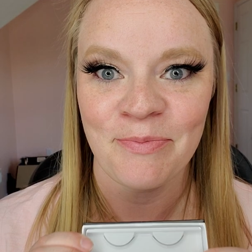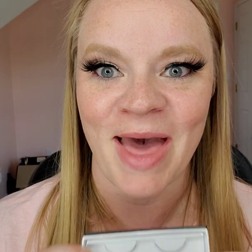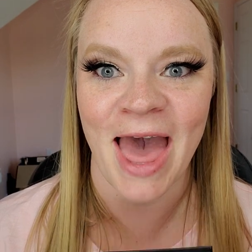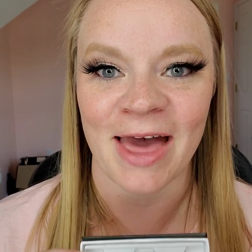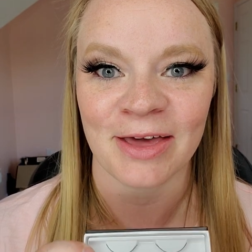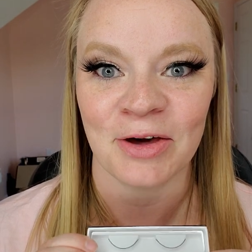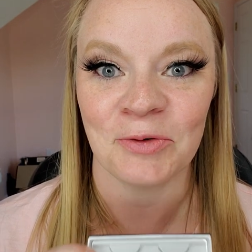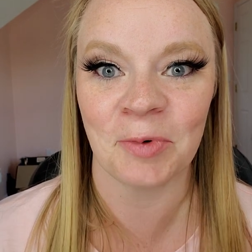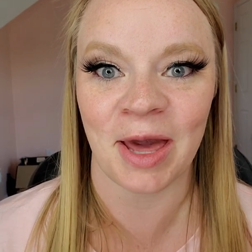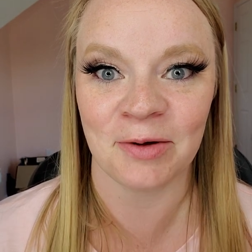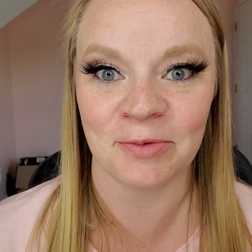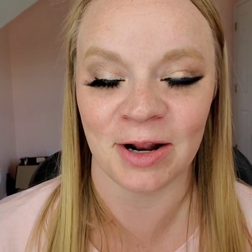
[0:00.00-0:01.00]
back
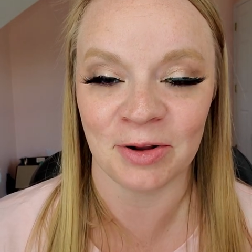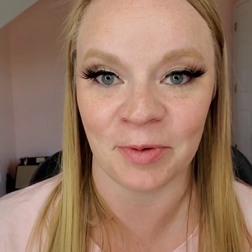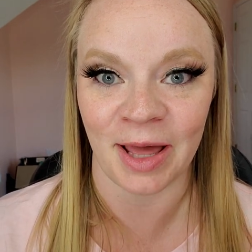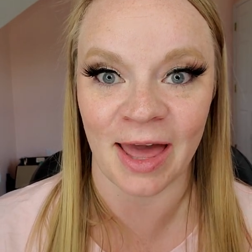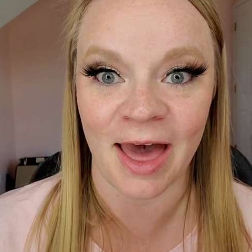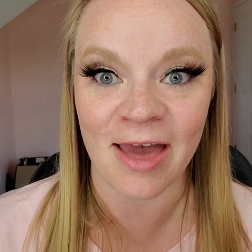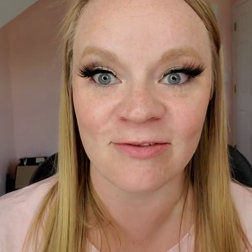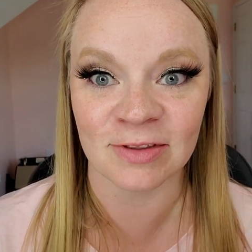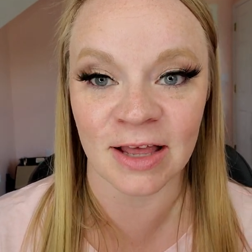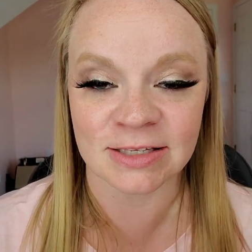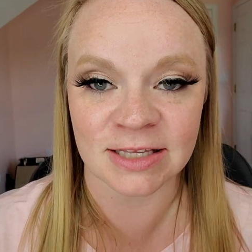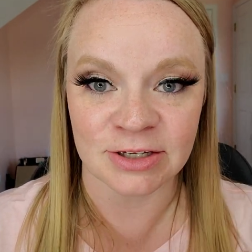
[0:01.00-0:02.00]
away right away. I have
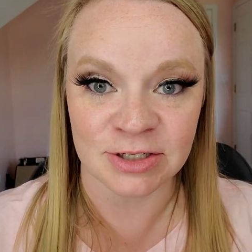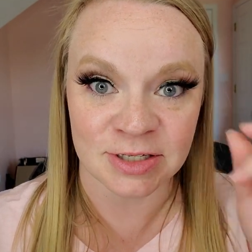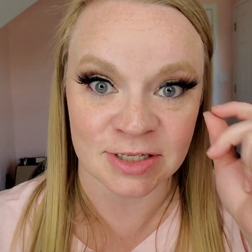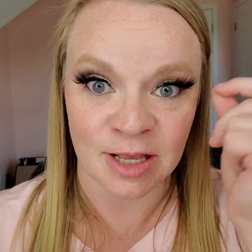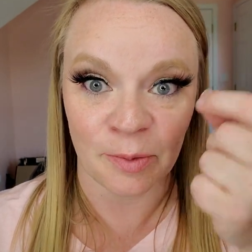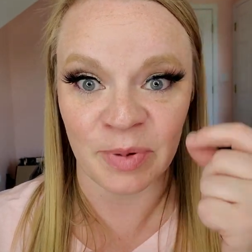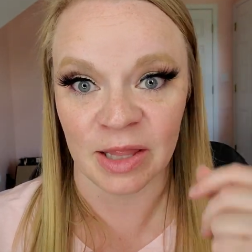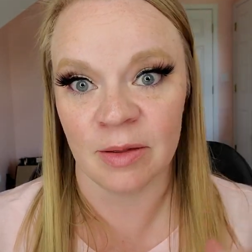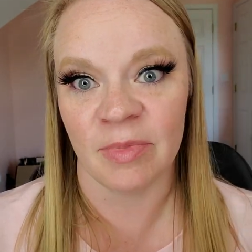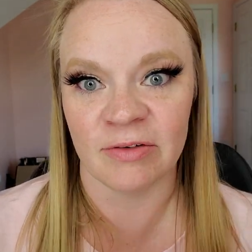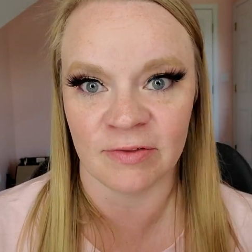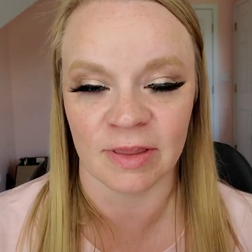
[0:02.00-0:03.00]
lost lashes because I'll peel
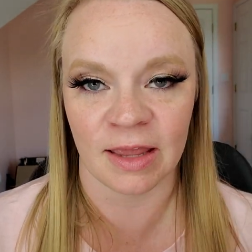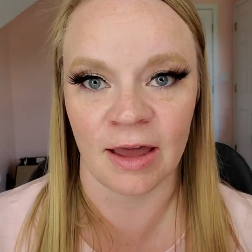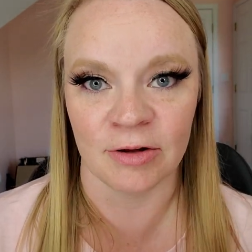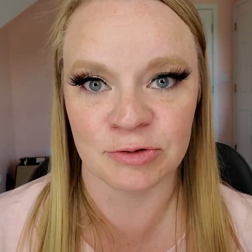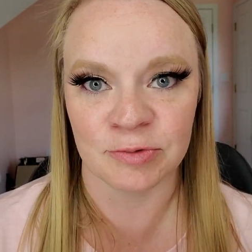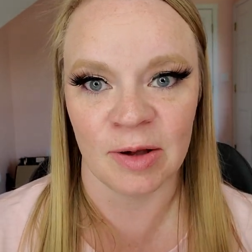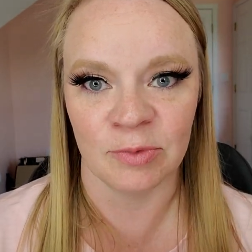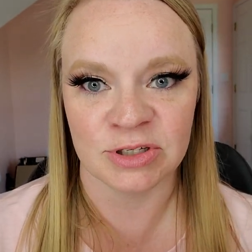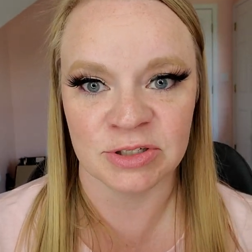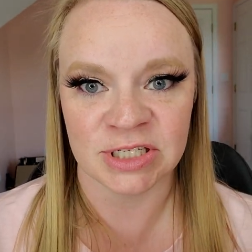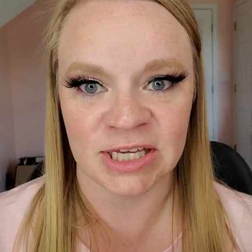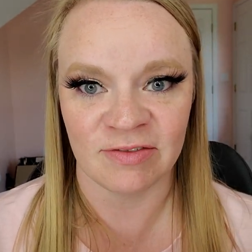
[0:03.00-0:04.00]
them off on the couch while I'm
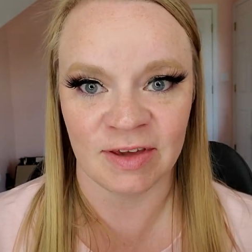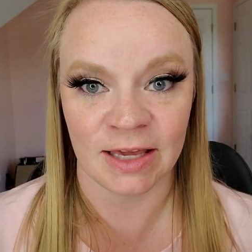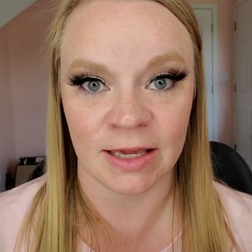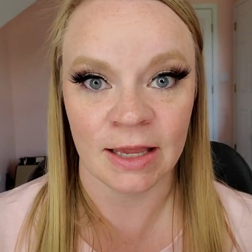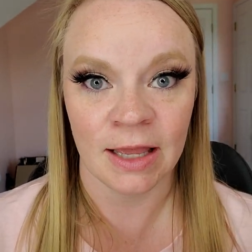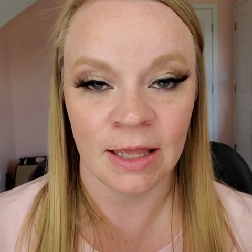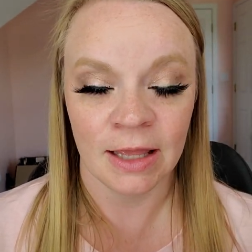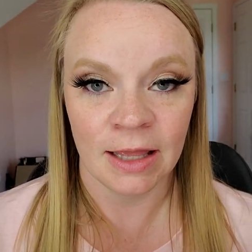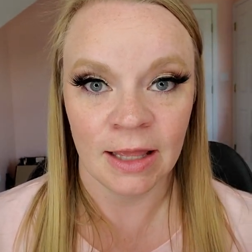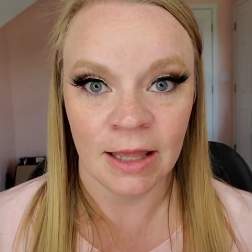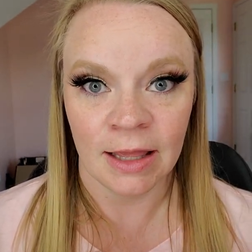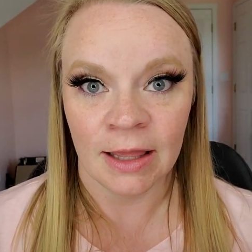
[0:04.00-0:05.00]
watching TV.
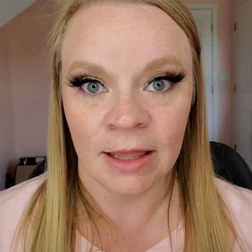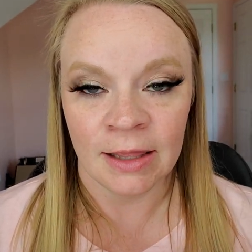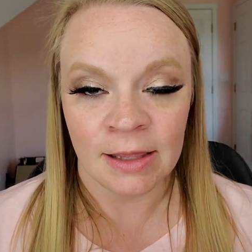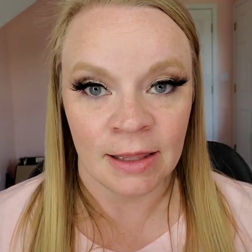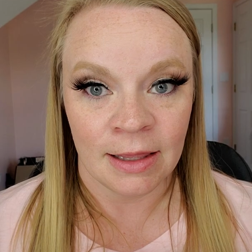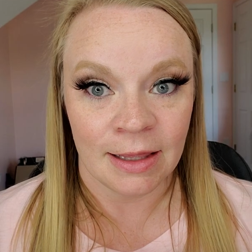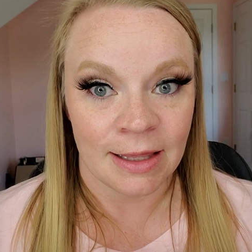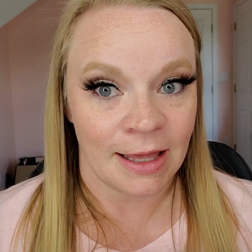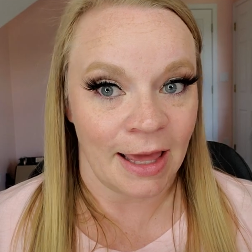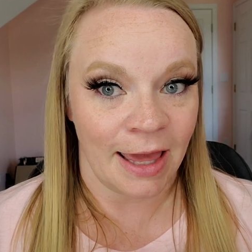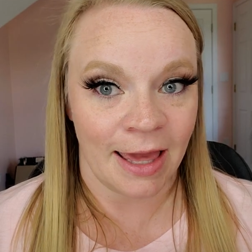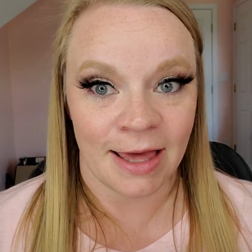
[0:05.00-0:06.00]

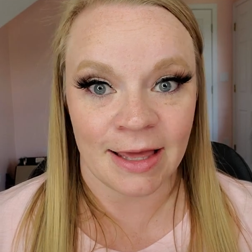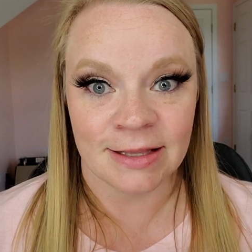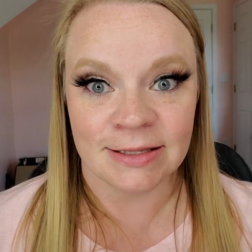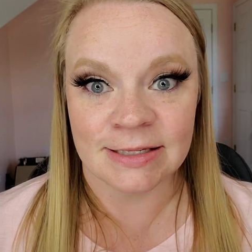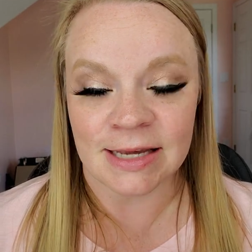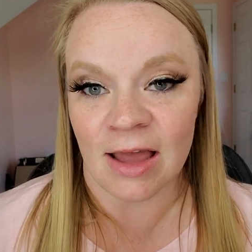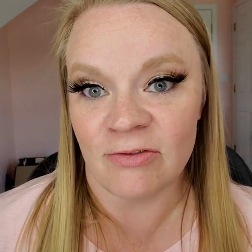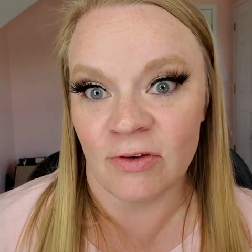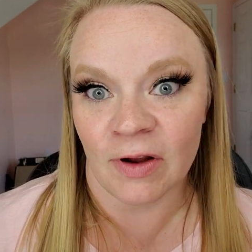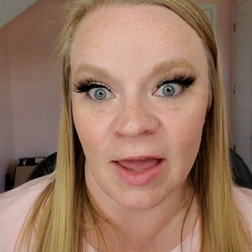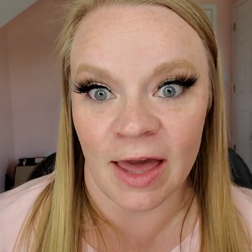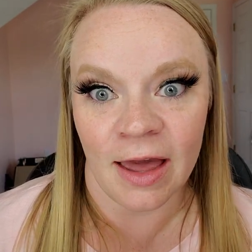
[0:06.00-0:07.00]
And I
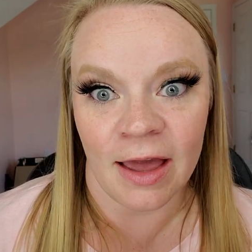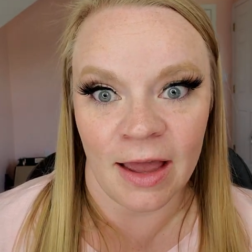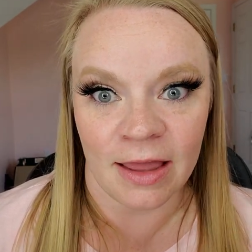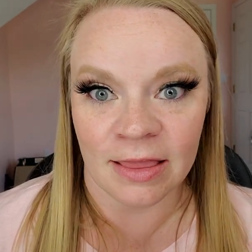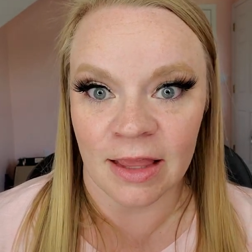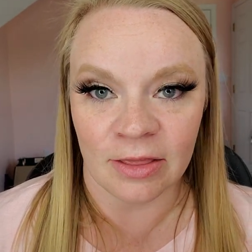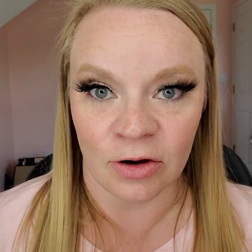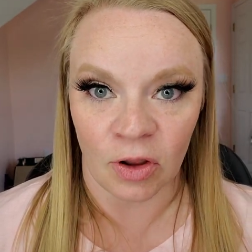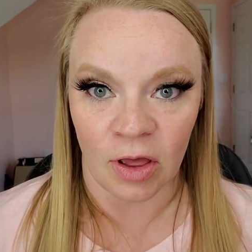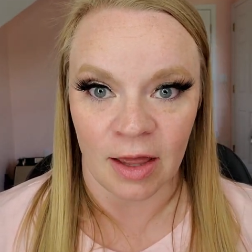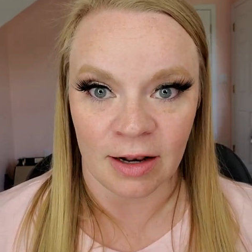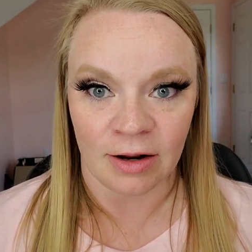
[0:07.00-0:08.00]
forget, and then they're
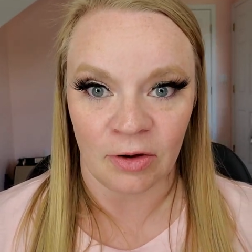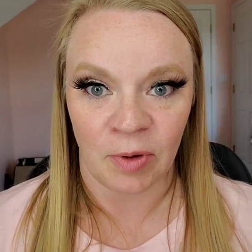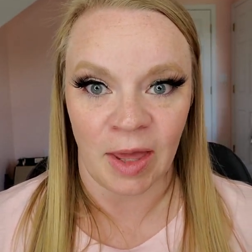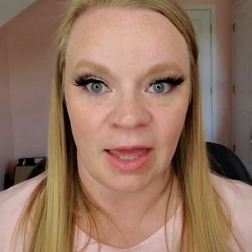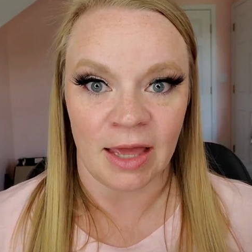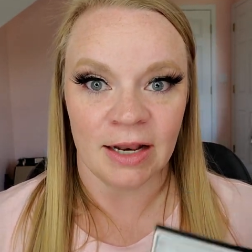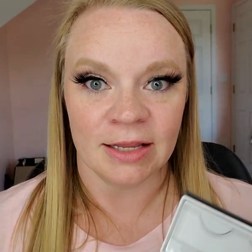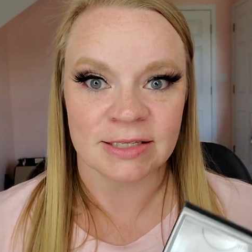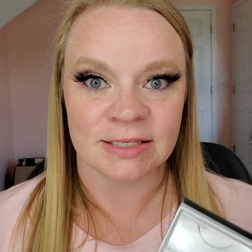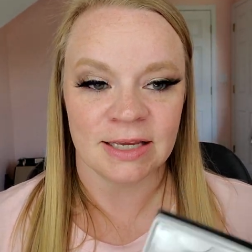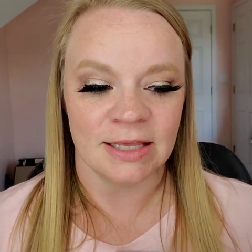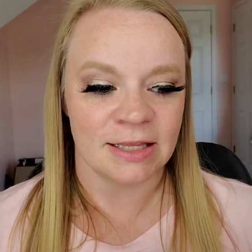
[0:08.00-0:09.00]
gone, okay? And
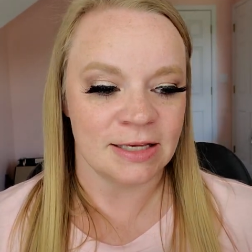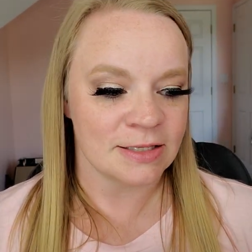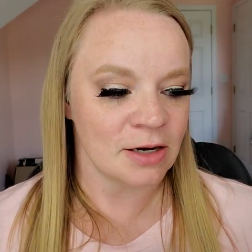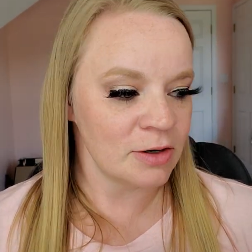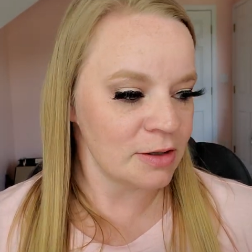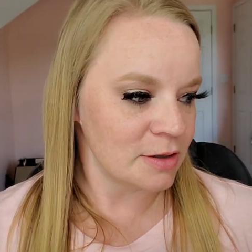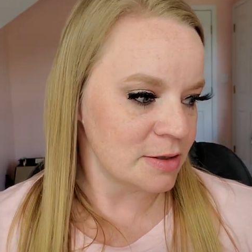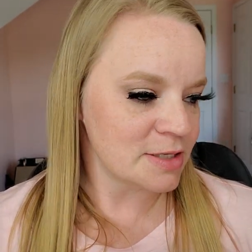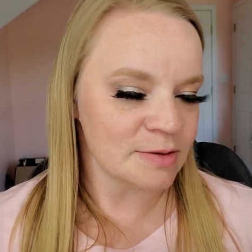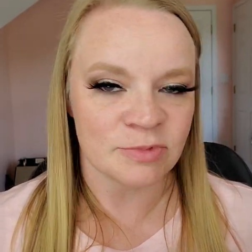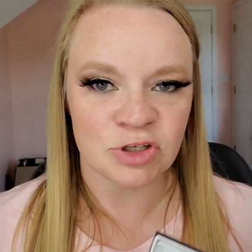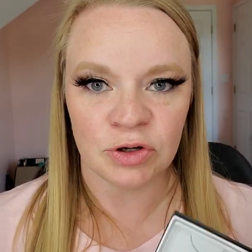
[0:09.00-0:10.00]
these aren't
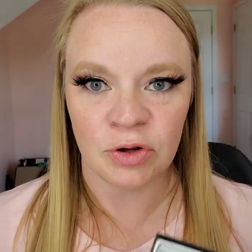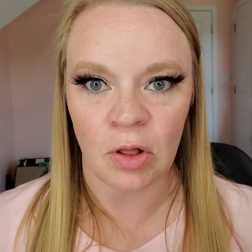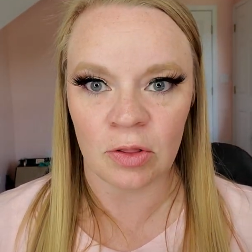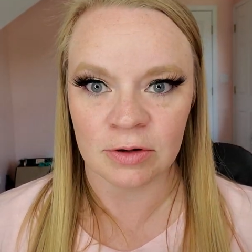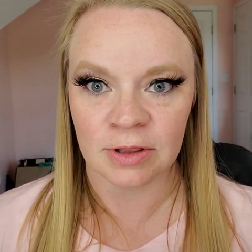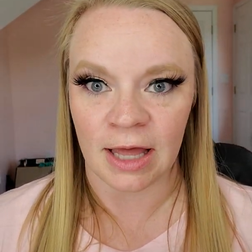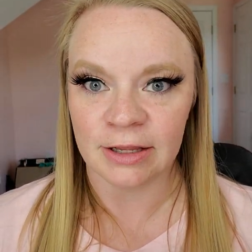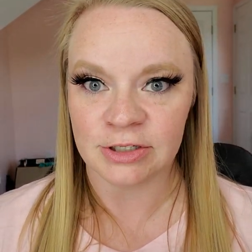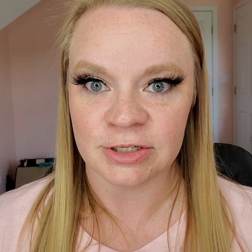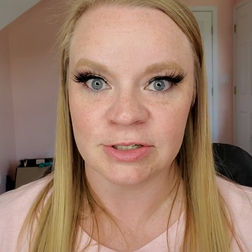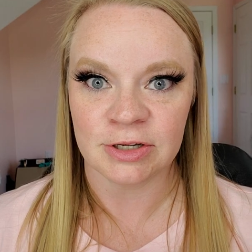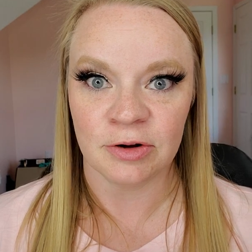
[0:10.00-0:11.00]
some $2
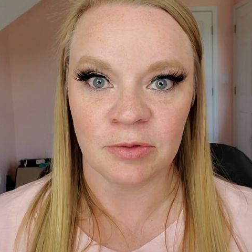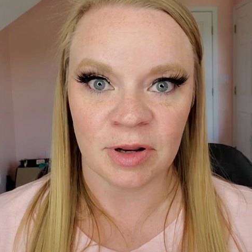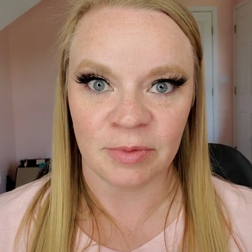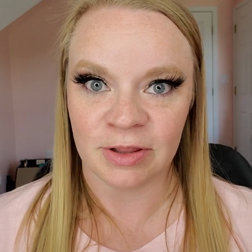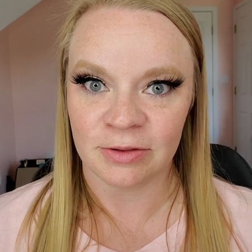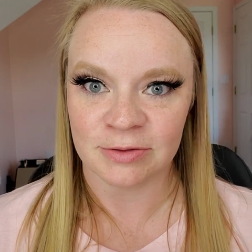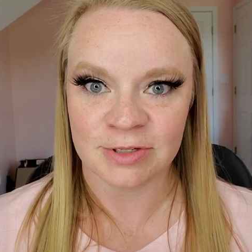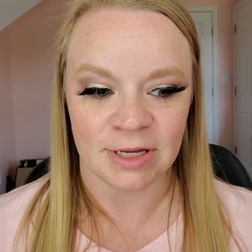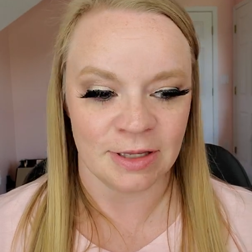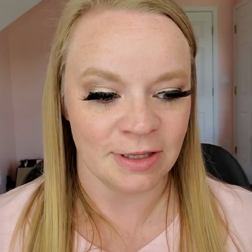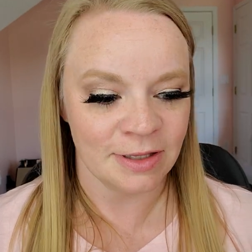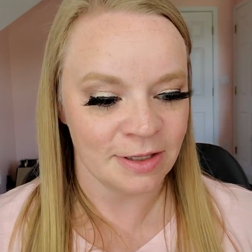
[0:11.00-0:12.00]
lashes. You don't want to be
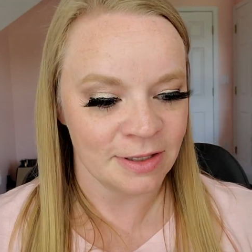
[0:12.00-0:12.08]
losing